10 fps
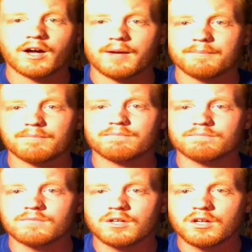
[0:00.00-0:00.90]

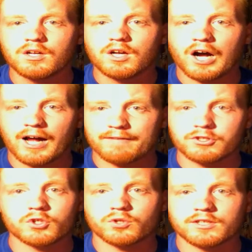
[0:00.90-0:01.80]
I have
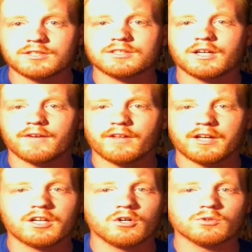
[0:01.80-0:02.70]
to do this. And
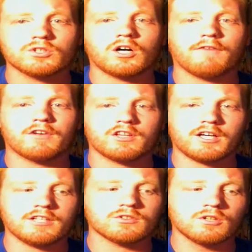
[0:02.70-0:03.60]
then he goes off into the
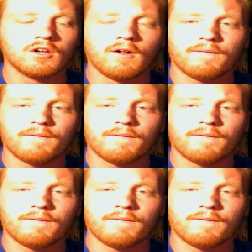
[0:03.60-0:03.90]
castle.